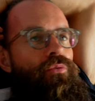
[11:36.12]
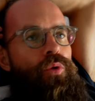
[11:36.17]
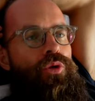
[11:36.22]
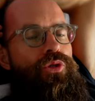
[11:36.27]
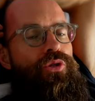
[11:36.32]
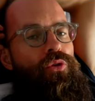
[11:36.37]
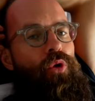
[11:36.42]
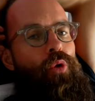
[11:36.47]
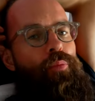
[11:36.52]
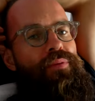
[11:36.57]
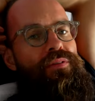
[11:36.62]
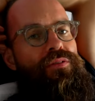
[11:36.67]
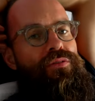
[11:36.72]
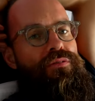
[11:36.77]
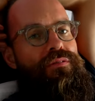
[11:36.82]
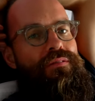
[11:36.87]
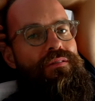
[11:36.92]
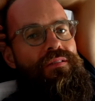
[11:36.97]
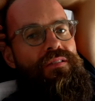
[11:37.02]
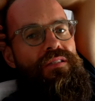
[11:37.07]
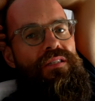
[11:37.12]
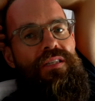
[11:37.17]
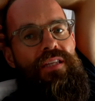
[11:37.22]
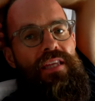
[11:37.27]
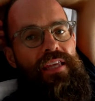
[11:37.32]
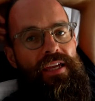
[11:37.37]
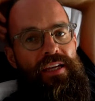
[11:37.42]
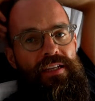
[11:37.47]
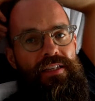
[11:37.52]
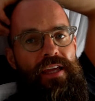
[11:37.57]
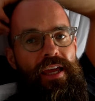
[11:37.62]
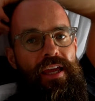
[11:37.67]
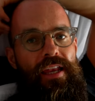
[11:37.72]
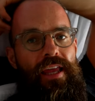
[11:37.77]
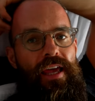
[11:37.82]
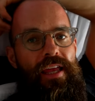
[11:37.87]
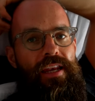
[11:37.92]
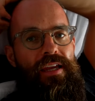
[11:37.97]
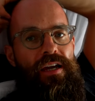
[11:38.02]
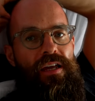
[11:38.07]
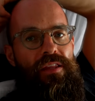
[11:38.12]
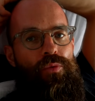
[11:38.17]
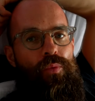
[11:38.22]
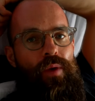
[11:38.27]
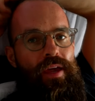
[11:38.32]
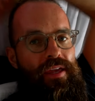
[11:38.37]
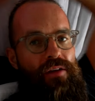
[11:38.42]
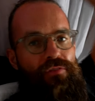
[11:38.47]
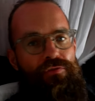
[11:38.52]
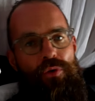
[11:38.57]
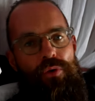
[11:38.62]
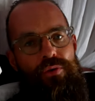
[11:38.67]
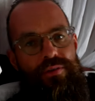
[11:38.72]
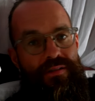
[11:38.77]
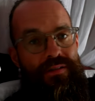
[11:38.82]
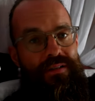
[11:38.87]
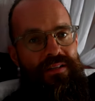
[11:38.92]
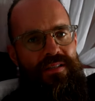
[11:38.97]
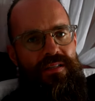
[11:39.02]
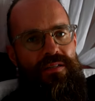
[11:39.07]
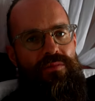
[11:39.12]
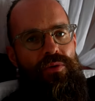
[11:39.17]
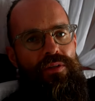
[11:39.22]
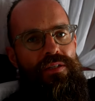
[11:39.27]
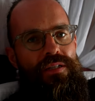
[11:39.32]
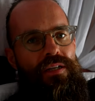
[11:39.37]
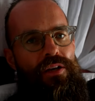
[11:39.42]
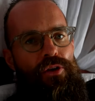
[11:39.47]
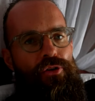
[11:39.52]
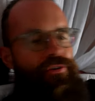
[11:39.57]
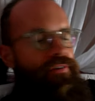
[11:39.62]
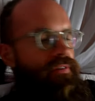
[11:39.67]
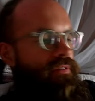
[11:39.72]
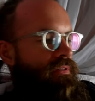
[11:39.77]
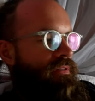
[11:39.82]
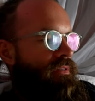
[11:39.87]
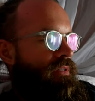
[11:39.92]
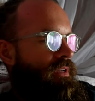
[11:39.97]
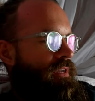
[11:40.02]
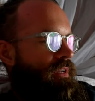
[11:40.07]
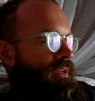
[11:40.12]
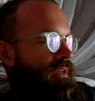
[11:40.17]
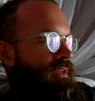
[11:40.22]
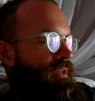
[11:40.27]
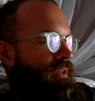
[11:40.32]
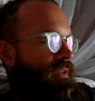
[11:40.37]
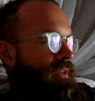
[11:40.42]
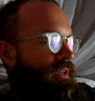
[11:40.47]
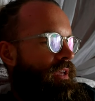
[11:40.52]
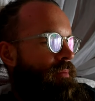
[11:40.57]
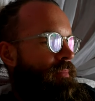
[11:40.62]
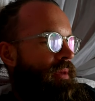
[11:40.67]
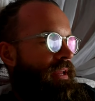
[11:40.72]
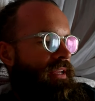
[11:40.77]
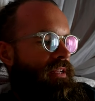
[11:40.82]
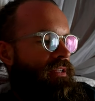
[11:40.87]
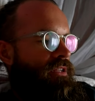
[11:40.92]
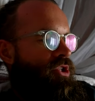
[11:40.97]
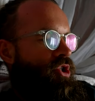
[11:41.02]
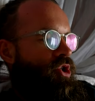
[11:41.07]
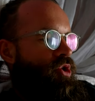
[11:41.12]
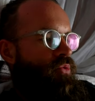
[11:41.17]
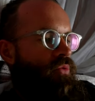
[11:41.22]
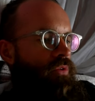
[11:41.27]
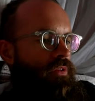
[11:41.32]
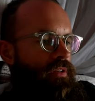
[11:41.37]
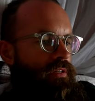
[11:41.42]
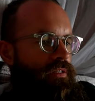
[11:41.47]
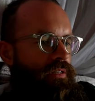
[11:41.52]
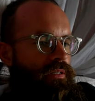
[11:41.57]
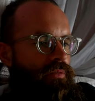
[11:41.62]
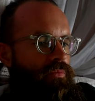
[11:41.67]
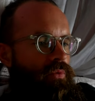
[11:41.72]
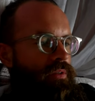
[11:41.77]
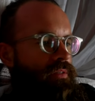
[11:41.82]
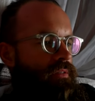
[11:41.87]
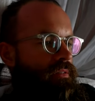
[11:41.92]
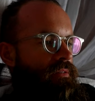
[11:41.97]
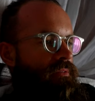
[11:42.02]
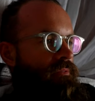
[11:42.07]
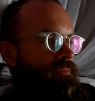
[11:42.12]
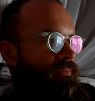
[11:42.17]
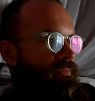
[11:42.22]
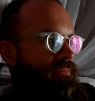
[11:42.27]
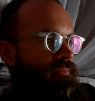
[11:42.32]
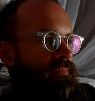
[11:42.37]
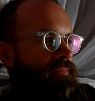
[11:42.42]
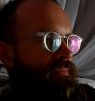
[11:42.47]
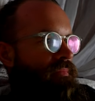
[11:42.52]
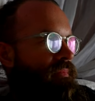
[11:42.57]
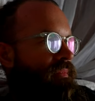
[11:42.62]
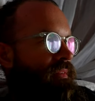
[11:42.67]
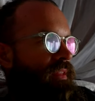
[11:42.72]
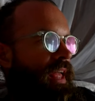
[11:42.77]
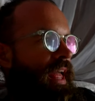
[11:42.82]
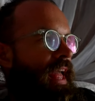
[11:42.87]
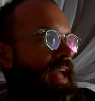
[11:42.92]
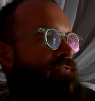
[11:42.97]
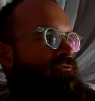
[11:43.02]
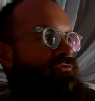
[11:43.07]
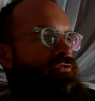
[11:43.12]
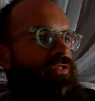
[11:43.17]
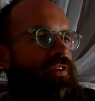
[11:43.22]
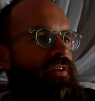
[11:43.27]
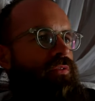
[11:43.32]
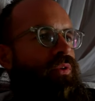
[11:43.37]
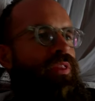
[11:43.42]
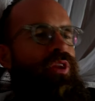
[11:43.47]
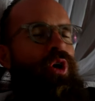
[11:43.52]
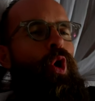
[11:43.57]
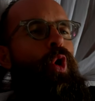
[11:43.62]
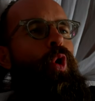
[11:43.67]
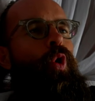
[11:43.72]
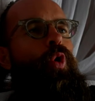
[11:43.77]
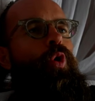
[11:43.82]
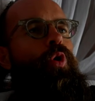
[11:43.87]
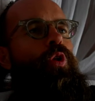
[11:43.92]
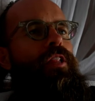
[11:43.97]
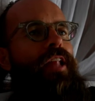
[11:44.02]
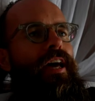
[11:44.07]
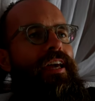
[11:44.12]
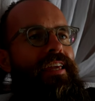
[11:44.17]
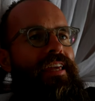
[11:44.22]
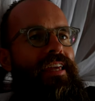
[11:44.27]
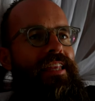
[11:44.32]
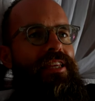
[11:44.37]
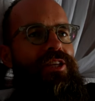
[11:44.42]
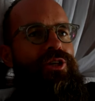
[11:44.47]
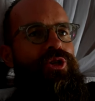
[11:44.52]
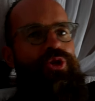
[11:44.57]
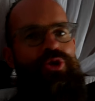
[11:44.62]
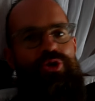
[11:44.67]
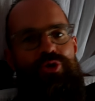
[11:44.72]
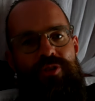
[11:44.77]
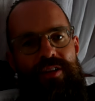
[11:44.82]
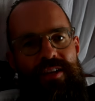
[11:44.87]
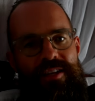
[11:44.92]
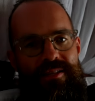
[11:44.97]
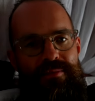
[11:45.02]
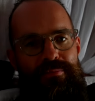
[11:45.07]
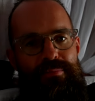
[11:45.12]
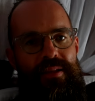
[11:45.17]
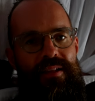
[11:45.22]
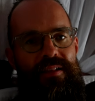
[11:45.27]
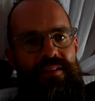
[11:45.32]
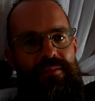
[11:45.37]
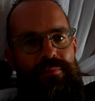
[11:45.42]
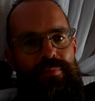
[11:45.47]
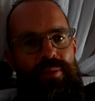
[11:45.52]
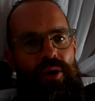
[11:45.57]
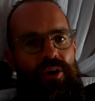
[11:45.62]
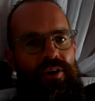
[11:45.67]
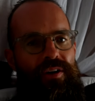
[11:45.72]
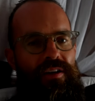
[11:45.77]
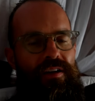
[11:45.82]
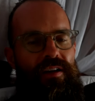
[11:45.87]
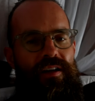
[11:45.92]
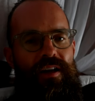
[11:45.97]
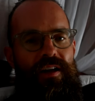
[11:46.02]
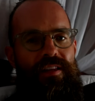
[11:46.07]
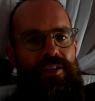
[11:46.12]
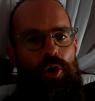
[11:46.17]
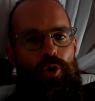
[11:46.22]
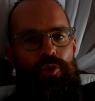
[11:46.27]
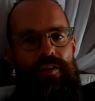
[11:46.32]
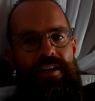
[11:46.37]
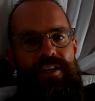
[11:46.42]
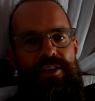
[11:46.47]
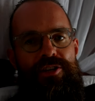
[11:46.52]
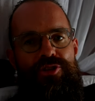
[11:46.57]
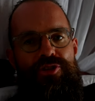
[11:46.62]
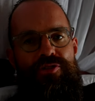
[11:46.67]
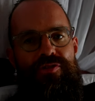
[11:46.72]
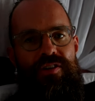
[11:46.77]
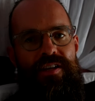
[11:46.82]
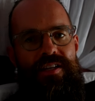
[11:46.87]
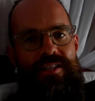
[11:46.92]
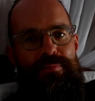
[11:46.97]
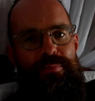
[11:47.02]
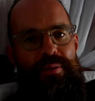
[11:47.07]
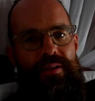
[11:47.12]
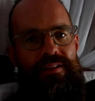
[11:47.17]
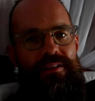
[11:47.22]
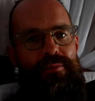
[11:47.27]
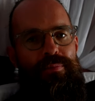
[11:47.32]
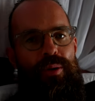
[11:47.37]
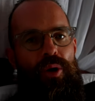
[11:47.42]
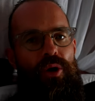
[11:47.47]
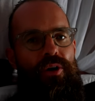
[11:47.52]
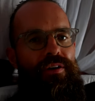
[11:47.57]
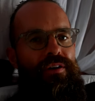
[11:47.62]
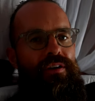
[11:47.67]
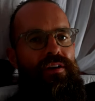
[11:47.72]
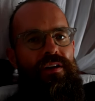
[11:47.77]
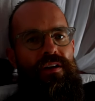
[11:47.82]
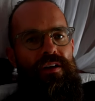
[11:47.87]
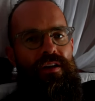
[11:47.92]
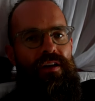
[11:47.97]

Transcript: was not open to seeing it in any other way. Of course, this is what he learned in medical school. This is what the whole, like, industry is built upon. The whole industry is built upon